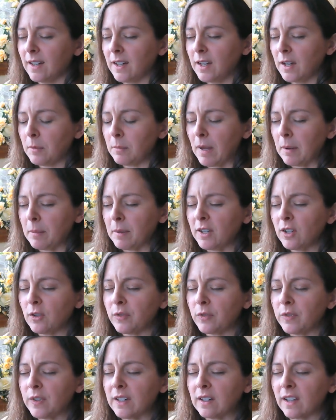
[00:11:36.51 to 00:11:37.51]
Maybe you'll
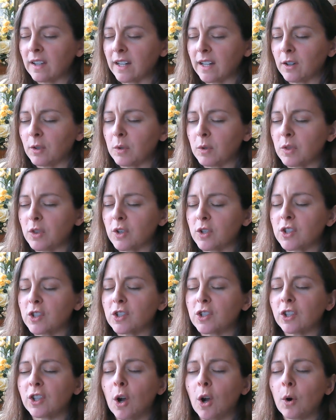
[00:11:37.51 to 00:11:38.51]
feel like the
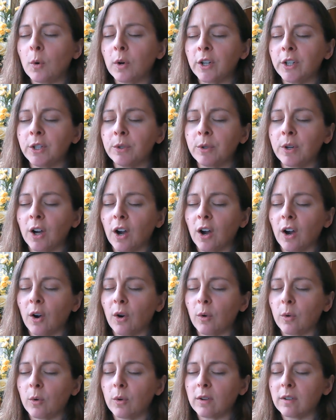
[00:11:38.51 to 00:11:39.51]
slower you
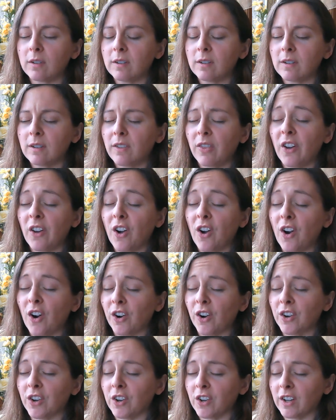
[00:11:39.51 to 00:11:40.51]
go, the
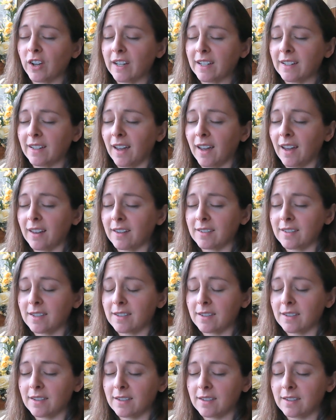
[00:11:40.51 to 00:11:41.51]
harder it gets.
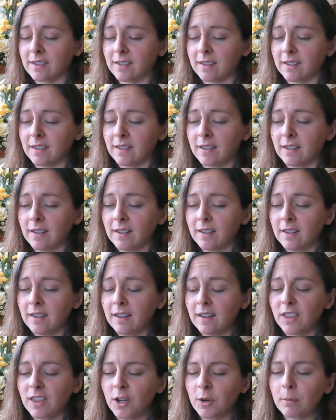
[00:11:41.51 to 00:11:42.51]

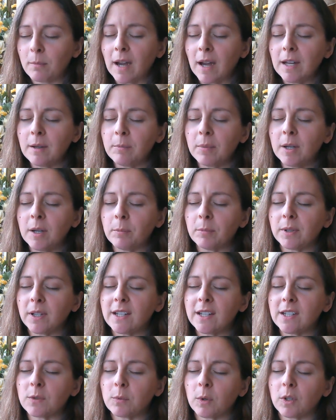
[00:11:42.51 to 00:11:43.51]
There might be a
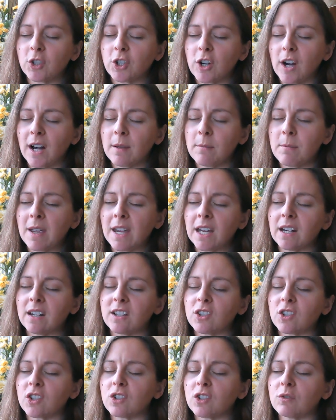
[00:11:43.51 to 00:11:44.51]
place where try to make it
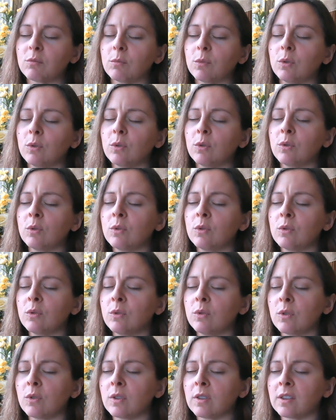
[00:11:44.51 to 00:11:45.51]
as
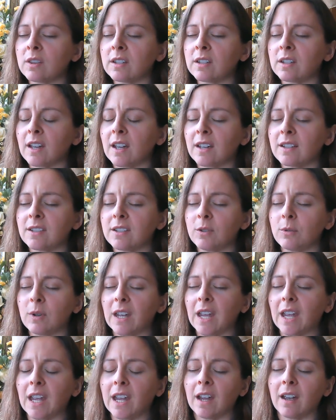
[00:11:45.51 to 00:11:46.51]
smooth as you
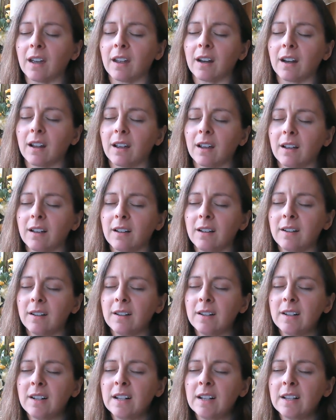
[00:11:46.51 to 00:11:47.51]
can.
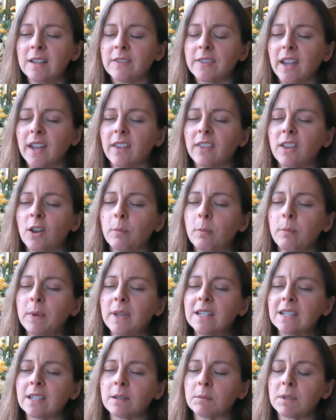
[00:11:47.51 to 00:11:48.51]
And there'll
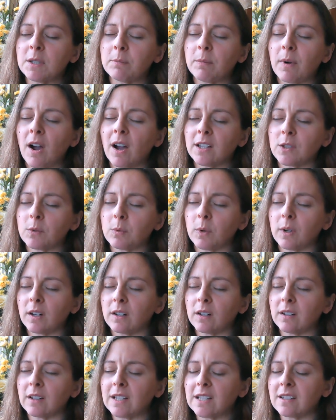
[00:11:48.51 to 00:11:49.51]
be some spots where
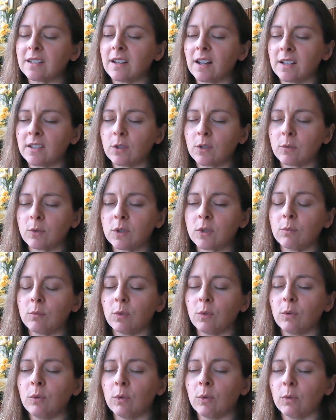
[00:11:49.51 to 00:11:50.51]
it's not so
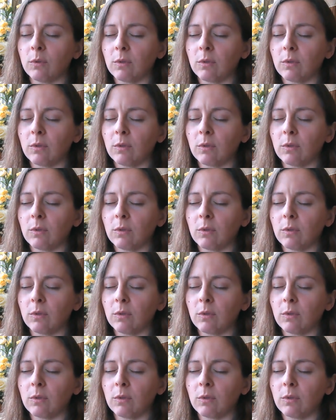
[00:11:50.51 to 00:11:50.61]
smooth.